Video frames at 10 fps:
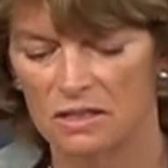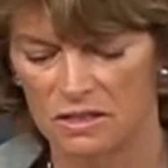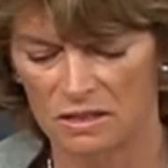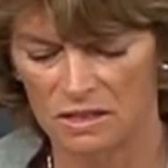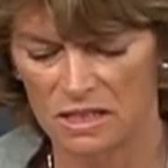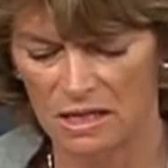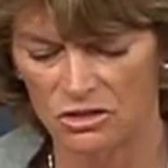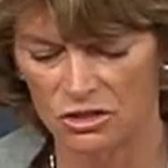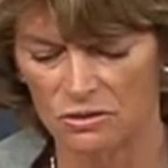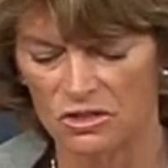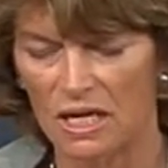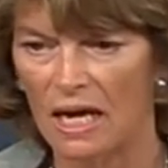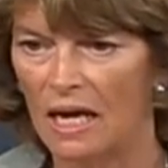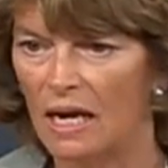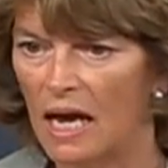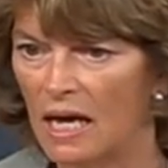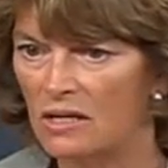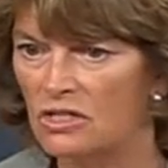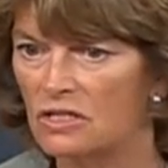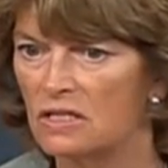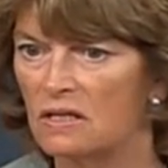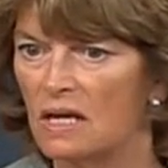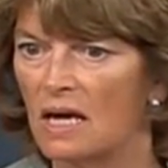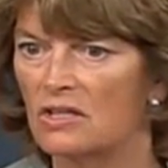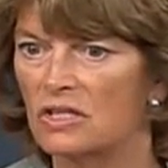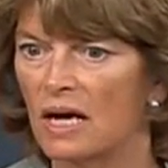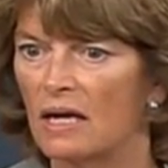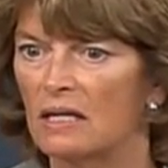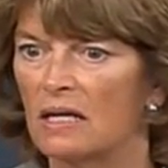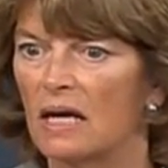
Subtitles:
to the dangers, an end to the anxiety,